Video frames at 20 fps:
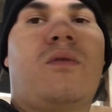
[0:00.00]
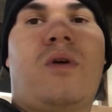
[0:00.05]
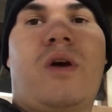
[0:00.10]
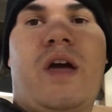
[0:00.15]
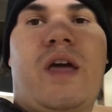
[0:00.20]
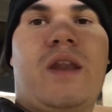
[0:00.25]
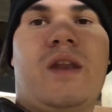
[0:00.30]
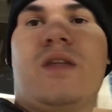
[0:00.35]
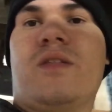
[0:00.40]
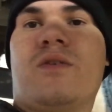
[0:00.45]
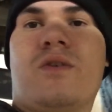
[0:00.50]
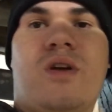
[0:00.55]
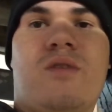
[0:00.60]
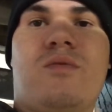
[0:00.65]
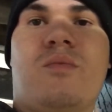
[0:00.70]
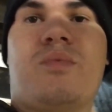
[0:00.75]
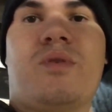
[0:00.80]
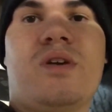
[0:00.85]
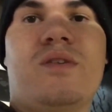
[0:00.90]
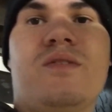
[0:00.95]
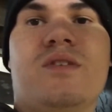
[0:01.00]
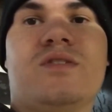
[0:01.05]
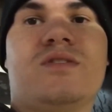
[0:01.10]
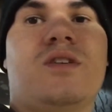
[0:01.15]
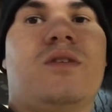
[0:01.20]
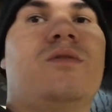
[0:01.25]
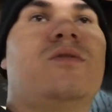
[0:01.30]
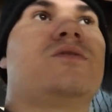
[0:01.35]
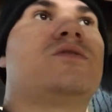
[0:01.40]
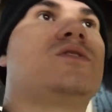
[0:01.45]
and neither have the previous
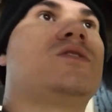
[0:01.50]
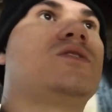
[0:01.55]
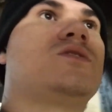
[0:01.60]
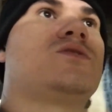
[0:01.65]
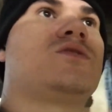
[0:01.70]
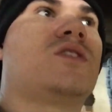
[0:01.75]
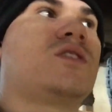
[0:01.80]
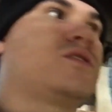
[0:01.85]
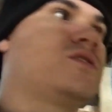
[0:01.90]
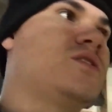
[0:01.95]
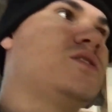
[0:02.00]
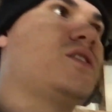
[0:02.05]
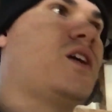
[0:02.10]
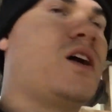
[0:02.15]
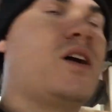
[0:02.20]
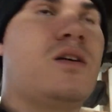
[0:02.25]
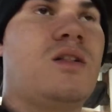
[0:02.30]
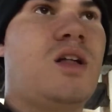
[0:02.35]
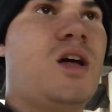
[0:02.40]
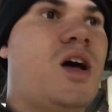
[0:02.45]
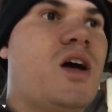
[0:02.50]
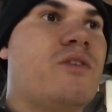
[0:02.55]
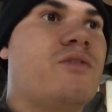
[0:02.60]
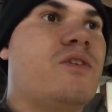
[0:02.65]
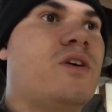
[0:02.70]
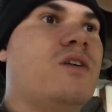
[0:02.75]
owners in this truck's entire life,